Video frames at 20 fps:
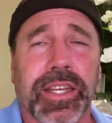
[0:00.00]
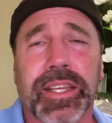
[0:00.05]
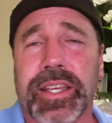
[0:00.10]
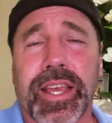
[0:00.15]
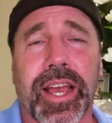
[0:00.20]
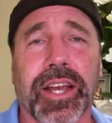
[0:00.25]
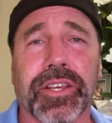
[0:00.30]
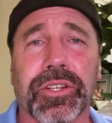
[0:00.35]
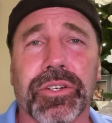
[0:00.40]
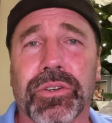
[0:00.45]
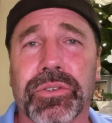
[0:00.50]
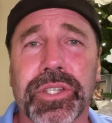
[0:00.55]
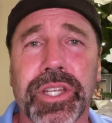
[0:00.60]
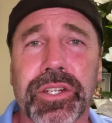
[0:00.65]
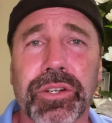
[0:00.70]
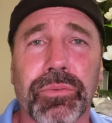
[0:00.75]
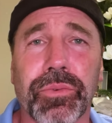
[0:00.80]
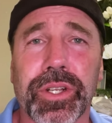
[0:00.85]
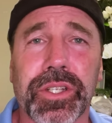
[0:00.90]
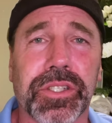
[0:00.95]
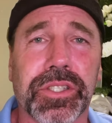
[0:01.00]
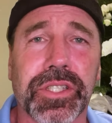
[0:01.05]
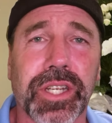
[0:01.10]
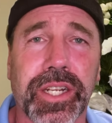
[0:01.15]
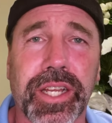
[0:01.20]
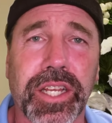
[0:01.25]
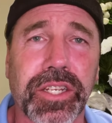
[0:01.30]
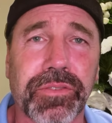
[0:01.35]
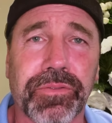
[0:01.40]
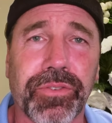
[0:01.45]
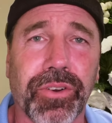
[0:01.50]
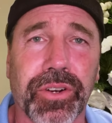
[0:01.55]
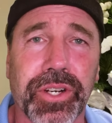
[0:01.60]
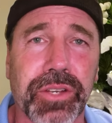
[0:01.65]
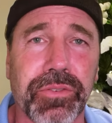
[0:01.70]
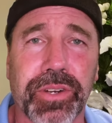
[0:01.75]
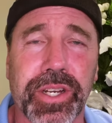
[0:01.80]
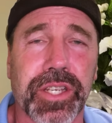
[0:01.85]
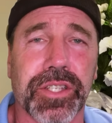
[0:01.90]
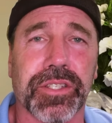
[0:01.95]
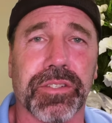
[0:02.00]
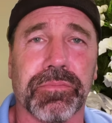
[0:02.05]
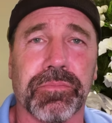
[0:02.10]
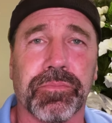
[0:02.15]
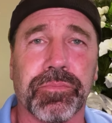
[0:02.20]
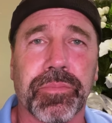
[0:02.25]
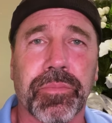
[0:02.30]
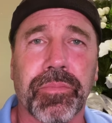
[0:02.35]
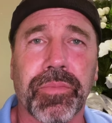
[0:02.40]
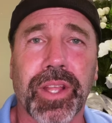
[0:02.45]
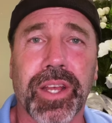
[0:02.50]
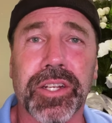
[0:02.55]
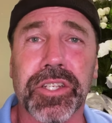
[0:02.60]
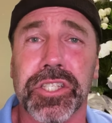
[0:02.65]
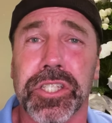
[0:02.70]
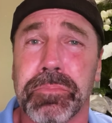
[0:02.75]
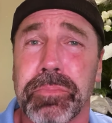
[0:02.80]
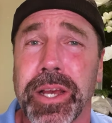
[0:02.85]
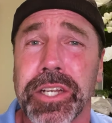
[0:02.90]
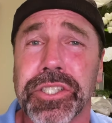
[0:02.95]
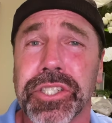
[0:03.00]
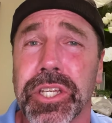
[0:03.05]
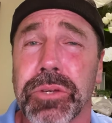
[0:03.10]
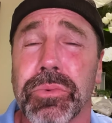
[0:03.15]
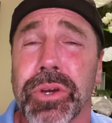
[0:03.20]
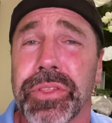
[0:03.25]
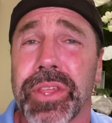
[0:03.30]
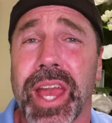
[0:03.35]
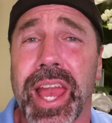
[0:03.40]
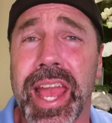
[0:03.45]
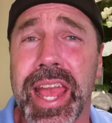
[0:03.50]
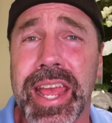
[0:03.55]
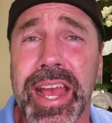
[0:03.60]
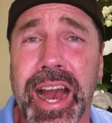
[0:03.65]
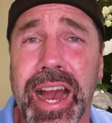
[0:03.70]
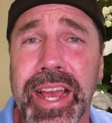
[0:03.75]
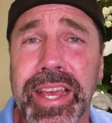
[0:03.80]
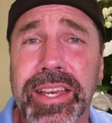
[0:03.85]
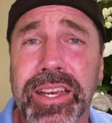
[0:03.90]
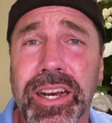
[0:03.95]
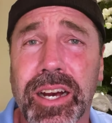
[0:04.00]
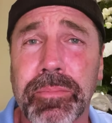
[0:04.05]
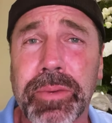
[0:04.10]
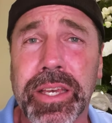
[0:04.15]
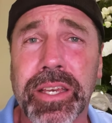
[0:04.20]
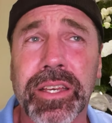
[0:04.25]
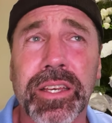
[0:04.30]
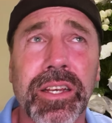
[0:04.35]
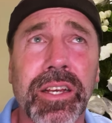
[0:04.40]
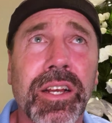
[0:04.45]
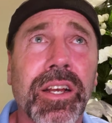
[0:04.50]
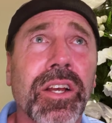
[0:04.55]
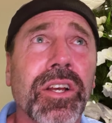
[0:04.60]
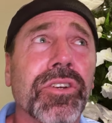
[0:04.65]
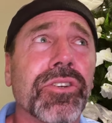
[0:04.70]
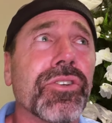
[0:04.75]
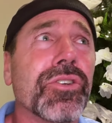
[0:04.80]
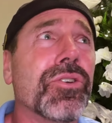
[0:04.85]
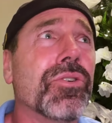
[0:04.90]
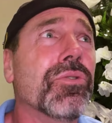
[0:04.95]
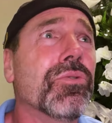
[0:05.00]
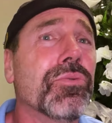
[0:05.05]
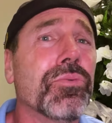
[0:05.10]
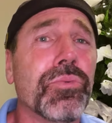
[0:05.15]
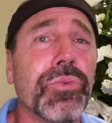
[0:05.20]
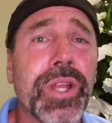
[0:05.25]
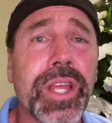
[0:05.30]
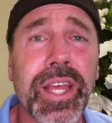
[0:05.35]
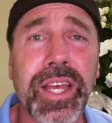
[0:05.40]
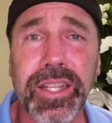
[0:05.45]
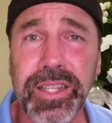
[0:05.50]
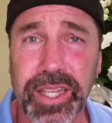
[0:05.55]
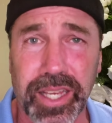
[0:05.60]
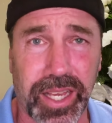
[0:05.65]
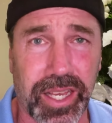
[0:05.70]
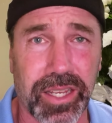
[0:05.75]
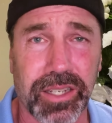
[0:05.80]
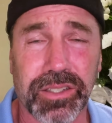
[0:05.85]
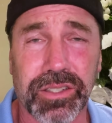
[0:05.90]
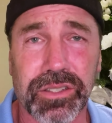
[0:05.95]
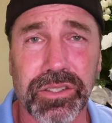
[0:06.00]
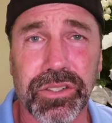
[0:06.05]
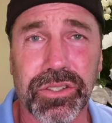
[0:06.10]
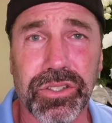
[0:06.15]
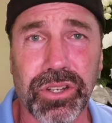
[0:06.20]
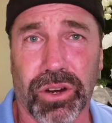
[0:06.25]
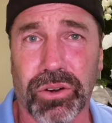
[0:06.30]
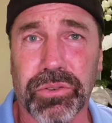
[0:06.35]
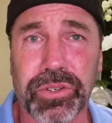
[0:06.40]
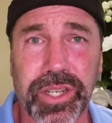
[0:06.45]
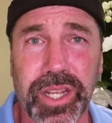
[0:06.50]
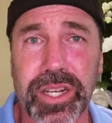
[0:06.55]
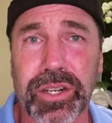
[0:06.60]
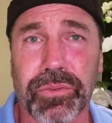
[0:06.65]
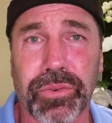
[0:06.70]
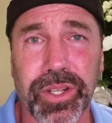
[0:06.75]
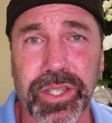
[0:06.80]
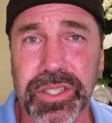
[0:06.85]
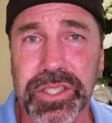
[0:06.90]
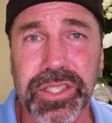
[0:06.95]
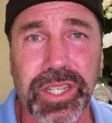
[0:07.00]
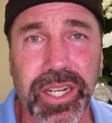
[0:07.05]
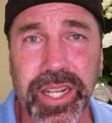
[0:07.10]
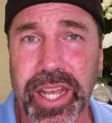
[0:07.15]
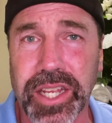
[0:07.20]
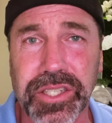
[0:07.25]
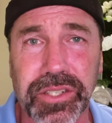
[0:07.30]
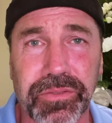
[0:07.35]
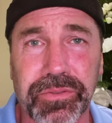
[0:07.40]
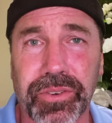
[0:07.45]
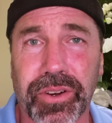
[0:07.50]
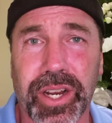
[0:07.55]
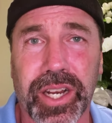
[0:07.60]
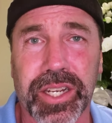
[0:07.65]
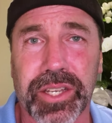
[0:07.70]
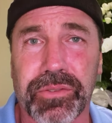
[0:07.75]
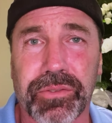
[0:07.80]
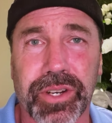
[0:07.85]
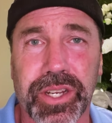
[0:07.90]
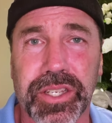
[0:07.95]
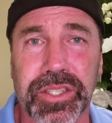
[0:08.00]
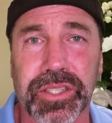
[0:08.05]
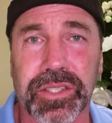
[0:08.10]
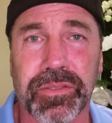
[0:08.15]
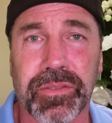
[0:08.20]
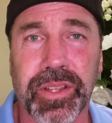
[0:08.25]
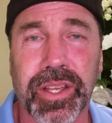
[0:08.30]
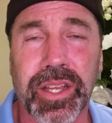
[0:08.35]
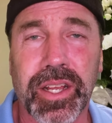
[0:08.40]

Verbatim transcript: yeah, you don't need a real estate agent for any reason. And especially with AI coming, you really don't need a real estate agent for any reason.